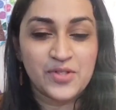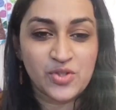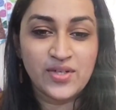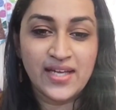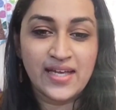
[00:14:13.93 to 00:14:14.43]

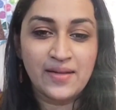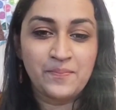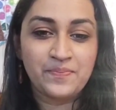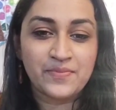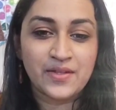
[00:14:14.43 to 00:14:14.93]
Today,
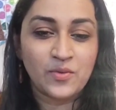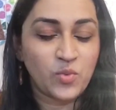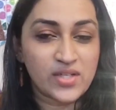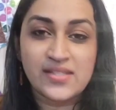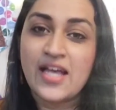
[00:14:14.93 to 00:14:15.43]

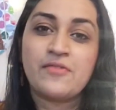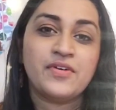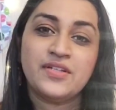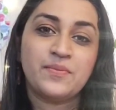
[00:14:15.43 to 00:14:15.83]
whatever